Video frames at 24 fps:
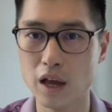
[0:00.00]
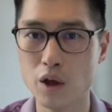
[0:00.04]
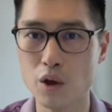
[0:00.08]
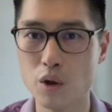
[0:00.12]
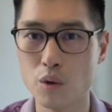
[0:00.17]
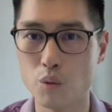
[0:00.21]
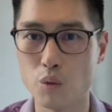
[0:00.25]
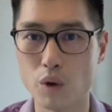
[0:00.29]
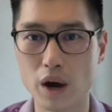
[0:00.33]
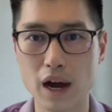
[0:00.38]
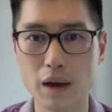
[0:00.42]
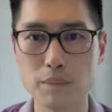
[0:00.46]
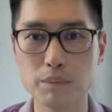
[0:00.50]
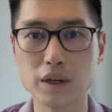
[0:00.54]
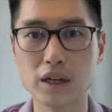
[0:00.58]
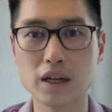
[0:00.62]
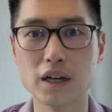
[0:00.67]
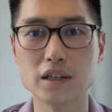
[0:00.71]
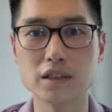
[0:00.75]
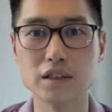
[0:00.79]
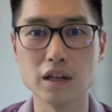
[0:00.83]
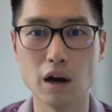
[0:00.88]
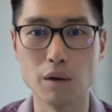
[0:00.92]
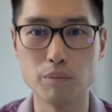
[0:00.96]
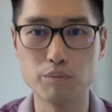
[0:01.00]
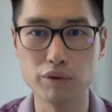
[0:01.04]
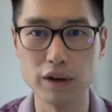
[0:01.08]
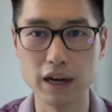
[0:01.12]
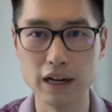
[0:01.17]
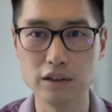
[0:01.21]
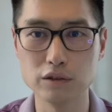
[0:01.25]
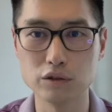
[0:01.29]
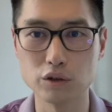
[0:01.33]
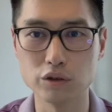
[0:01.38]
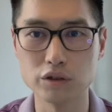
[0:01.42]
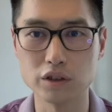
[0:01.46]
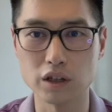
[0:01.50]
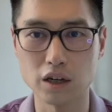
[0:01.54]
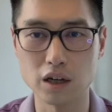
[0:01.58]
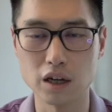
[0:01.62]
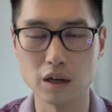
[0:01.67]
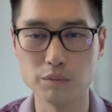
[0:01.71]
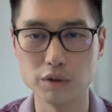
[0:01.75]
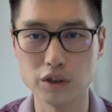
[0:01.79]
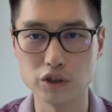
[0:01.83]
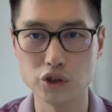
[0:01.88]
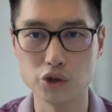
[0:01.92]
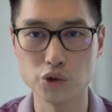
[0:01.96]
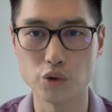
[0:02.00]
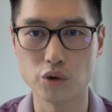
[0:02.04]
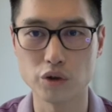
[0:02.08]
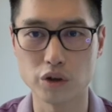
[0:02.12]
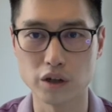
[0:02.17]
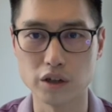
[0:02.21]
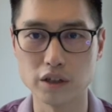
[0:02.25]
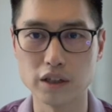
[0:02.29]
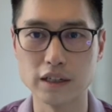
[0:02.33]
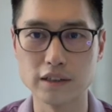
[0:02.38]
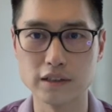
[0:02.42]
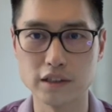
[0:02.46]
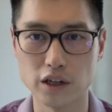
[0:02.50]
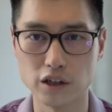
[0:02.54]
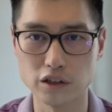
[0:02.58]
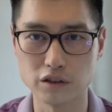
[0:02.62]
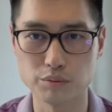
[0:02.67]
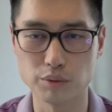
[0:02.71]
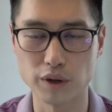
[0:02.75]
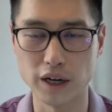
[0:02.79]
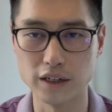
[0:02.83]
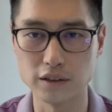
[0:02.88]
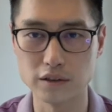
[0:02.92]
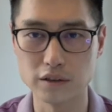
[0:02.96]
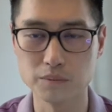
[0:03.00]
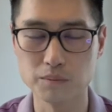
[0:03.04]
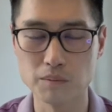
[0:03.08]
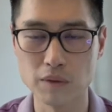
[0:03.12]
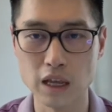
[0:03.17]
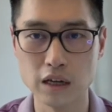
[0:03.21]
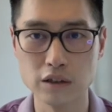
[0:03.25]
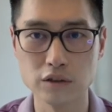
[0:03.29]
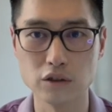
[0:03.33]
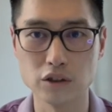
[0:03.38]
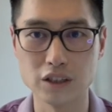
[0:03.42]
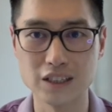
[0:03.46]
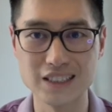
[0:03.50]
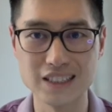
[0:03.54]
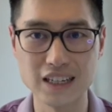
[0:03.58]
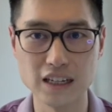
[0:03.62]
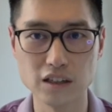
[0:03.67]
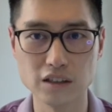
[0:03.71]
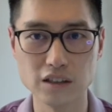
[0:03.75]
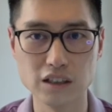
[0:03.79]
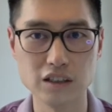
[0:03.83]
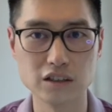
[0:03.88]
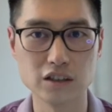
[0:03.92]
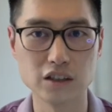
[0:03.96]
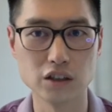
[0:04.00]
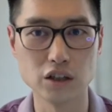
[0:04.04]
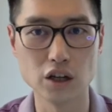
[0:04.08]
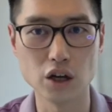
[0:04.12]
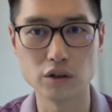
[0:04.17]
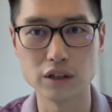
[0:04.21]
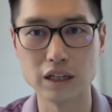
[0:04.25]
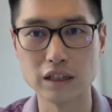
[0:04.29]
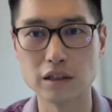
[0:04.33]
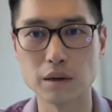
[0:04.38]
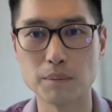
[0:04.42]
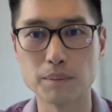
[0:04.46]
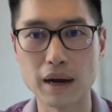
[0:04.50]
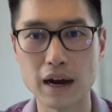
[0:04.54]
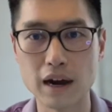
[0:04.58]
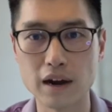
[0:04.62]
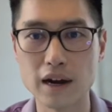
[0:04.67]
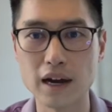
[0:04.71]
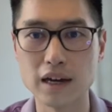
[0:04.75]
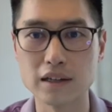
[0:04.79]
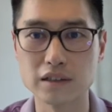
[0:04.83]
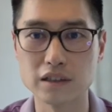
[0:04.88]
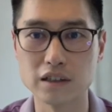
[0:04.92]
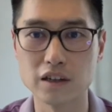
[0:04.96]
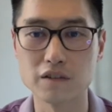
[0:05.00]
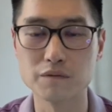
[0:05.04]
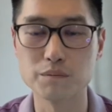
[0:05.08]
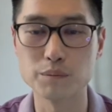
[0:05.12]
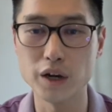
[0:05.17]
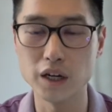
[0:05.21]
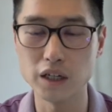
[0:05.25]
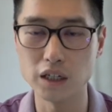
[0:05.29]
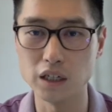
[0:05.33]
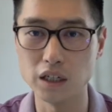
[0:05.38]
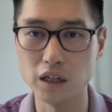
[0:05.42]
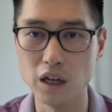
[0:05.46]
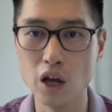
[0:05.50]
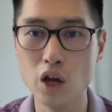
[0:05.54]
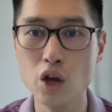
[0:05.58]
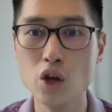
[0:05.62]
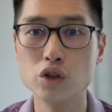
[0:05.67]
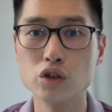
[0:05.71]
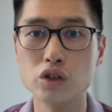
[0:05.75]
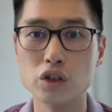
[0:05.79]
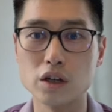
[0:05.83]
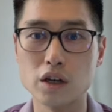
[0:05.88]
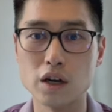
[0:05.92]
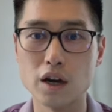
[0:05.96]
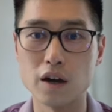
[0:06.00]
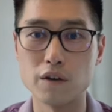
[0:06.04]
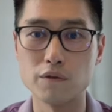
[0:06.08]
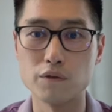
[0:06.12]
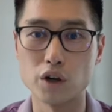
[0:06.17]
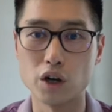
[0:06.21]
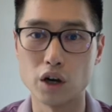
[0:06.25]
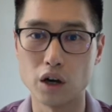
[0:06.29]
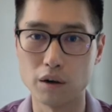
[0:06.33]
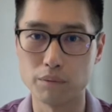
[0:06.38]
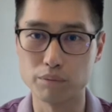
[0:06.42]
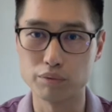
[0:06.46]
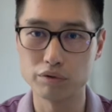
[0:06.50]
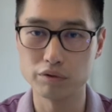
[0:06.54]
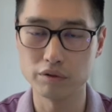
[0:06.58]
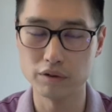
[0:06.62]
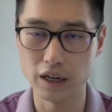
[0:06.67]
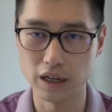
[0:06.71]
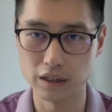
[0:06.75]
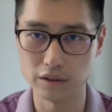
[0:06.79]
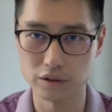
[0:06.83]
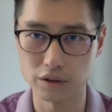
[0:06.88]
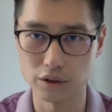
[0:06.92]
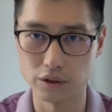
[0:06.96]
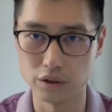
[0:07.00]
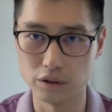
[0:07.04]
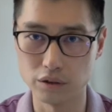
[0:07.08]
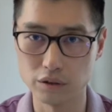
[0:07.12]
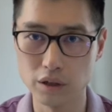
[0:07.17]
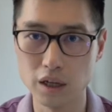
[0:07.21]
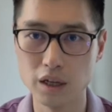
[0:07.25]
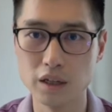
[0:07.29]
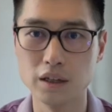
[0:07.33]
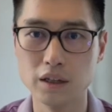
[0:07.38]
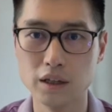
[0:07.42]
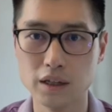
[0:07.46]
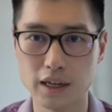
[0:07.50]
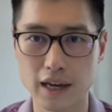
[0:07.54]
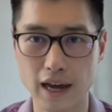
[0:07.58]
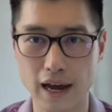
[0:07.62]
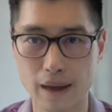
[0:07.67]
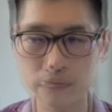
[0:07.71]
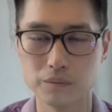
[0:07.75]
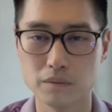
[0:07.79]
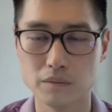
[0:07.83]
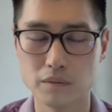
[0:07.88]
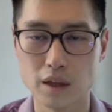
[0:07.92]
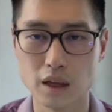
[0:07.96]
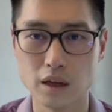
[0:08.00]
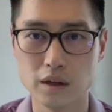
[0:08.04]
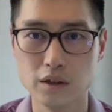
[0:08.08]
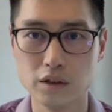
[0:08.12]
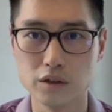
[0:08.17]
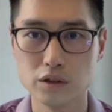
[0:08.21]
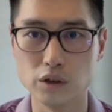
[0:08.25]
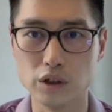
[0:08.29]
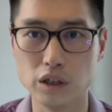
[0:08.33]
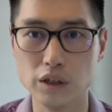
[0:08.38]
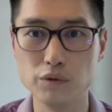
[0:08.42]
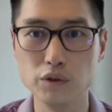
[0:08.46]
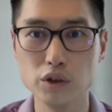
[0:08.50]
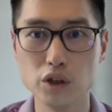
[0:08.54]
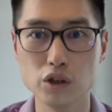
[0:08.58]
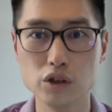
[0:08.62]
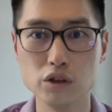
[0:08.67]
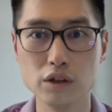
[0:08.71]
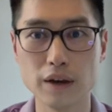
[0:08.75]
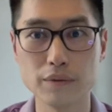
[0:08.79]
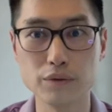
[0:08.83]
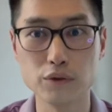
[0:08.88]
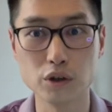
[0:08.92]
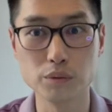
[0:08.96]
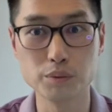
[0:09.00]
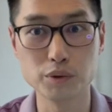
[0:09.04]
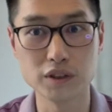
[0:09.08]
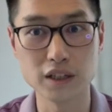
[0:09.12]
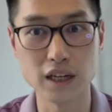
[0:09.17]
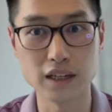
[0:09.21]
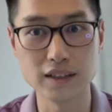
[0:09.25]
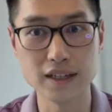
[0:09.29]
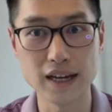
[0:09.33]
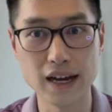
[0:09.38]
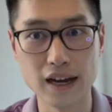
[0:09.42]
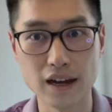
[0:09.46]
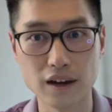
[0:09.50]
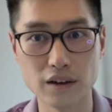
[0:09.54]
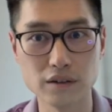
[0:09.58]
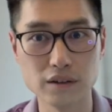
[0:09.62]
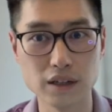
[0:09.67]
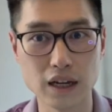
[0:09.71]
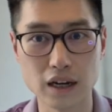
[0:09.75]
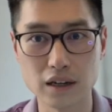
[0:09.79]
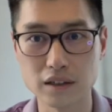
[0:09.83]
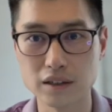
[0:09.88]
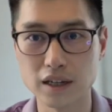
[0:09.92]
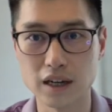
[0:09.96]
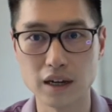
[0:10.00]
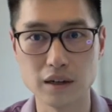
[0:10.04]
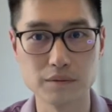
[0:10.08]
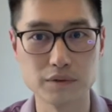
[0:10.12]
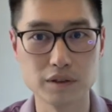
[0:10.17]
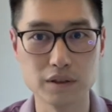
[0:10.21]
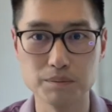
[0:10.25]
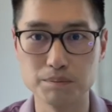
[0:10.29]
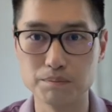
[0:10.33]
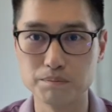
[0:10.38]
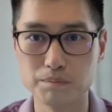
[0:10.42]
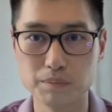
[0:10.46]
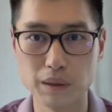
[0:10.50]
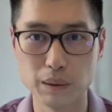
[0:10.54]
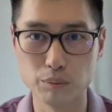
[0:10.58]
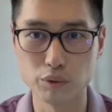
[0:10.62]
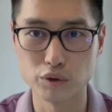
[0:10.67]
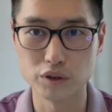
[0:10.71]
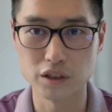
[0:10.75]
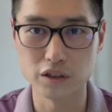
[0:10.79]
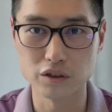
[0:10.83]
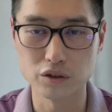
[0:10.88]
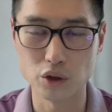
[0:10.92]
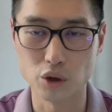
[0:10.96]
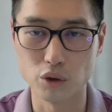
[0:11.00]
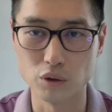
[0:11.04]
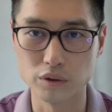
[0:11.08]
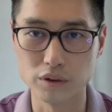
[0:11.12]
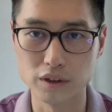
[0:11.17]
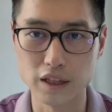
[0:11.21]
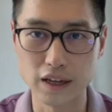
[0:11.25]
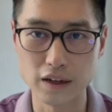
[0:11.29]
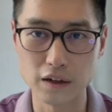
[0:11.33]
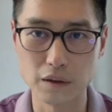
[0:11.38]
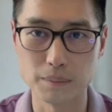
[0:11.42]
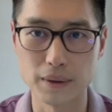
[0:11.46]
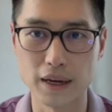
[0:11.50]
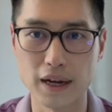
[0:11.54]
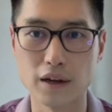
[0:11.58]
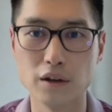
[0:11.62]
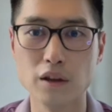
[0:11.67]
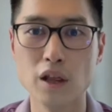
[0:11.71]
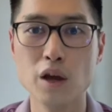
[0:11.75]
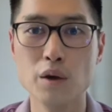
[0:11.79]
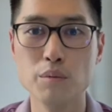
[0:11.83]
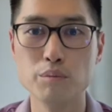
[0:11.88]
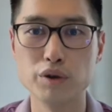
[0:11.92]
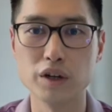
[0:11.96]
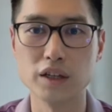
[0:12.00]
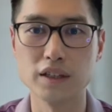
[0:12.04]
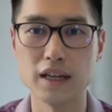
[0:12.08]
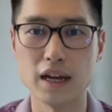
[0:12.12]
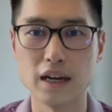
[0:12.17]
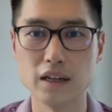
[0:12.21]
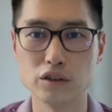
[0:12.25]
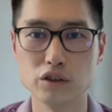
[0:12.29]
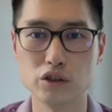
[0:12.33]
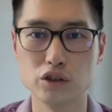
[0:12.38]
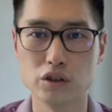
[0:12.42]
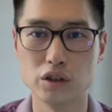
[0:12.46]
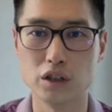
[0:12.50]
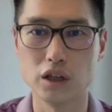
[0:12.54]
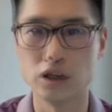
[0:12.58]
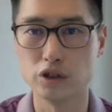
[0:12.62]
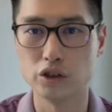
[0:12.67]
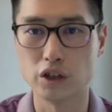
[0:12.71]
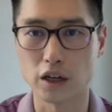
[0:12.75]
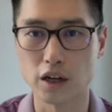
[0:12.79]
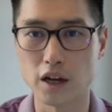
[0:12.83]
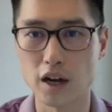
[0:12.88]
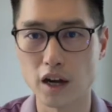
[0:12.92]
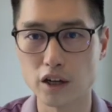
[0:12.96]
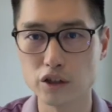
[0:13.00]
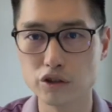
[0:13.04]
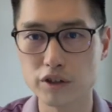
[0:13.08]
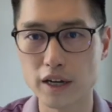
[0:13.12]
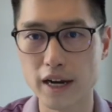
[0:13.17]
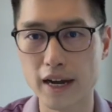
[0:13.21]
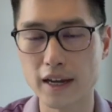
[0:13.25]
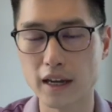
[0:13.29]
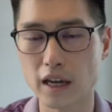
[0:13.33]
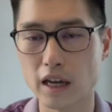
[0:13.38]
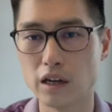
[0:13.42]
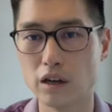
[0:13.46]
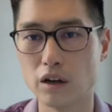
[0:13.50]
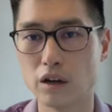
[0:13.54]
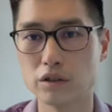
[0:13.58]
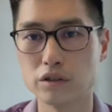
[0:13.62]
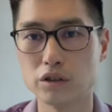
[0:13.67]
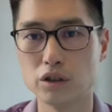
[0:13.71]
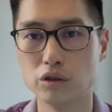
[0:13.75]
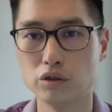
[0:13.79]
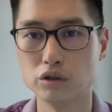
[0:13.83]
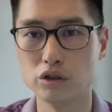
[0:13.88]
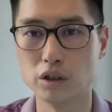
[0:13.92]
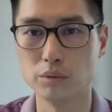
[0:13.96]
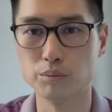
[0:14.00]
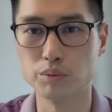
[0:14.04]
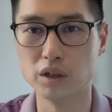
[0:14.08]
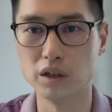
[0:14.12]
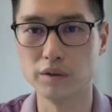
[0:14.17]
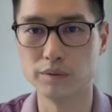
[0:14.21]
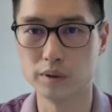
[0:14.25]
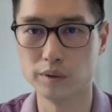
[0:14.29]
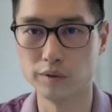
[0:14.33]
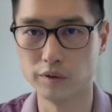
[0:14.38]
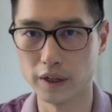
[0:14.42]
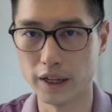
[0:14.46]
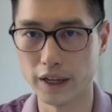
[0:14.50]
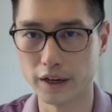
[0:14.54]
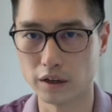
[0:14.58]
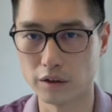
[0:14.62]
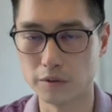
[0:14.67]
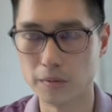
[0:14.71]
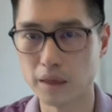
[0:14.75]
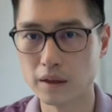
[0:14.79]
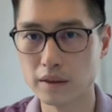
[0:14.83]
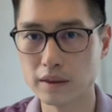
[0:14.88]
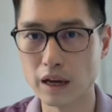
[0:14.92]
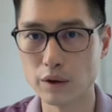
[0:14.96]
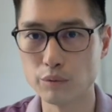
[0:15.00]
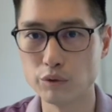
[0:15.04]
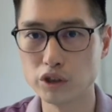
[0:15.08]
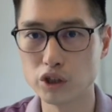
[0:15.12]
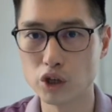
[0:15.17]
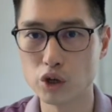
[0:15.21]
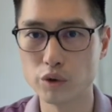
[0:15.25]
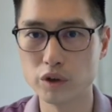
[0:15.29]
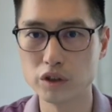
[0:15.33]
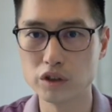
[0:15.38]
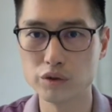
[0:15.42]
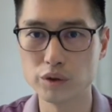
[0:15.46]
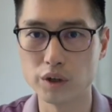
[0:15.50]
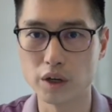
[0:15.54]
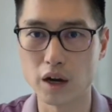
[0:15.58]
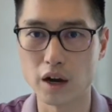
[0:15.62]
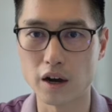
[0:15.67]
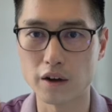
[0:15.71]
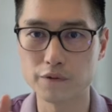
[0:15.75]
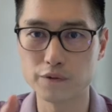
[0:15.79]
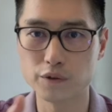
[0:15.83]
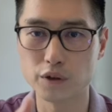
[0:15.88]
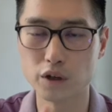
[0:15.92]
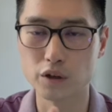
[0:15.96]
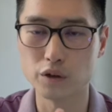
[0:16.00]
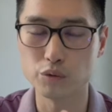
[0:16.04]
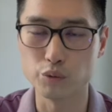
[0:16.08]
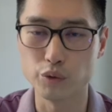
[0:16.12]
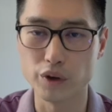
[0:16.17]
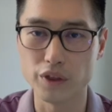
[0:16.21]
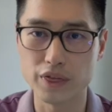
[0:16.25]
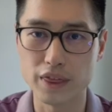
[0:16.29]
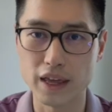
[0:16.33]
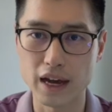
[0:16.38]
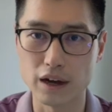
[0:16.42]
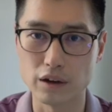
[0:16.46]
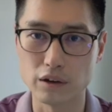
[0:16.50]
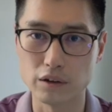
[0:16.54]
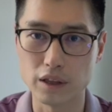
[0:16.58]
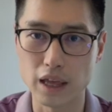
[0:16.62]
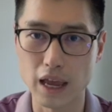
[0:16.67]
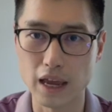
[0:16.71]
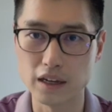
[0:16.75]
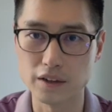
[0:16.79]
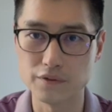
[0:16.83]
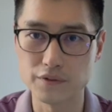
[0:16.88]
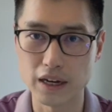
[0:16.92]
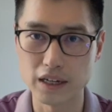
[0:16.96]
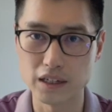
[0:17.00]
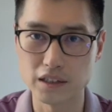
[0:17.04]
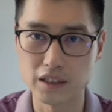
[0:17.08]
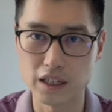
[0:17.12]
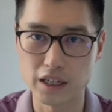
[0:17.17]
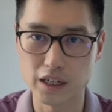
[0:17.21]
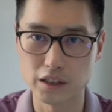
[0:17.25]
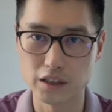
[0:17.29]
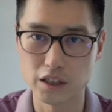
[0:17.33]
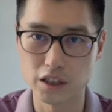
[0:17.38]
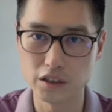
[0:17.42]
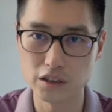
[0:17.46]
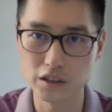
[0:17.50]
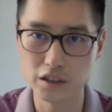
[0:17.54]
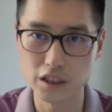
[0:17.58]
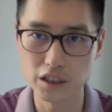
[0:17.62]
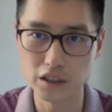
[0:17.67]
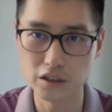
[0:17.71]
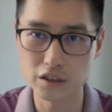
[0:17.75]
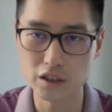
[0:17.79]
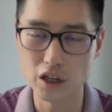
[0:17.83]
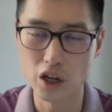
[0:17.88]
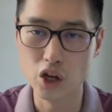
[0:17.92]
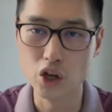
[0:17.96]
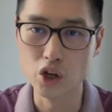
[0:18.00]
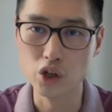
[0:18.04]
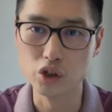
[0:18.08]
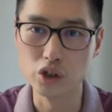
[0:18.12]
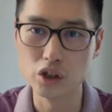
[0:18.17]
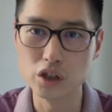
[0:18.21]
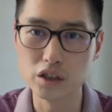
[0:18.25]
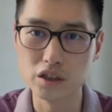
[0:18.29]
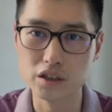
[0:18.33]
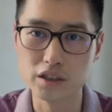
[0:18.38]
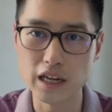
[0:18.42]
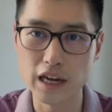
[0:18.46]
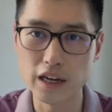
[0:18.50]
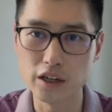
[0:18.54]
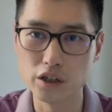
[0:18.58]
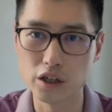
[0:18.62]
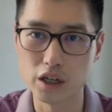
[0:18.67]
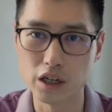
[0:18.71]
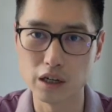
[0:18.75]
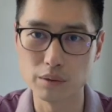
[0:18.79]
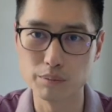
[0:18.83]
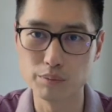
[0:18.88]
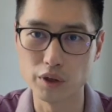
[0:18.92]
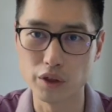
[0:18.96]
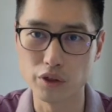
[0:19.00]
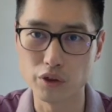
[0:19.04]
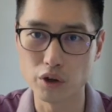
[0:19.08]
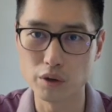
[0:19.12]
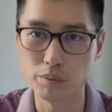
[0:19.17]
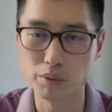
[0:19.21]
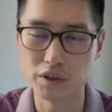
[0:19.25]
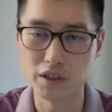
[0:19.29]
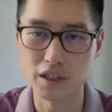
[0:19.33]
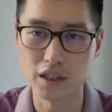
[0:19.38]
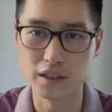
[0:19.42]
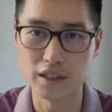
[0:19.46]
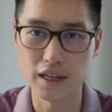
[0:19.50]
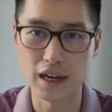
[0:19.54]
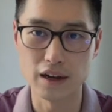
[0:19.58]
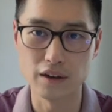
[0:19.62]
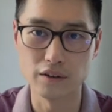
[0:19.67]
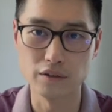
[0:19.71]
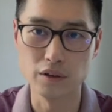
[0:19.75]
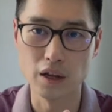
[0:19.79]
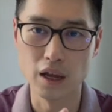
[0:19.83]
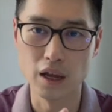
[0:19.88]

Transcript: Why? Because appraisals are coming shorter than sales price. So the seller needs to know that the buyer has enough money to cover appraisal gap. So even though you have 30% down, a lot of times people just don't think about putting that into the contract and also to the pre-approval letter. Now, when you go into an offer without any financing contingencies, you can say you're going to put 30% down